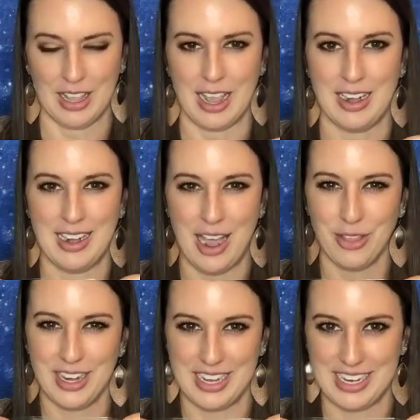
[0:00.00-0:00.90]
And now
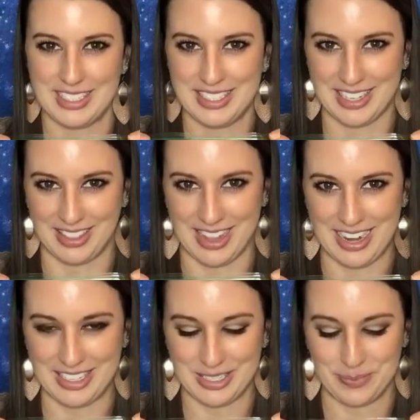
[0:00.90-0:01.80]
they need
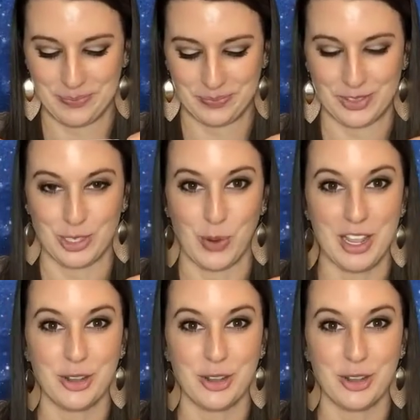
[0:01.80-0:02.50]
sunlight. So what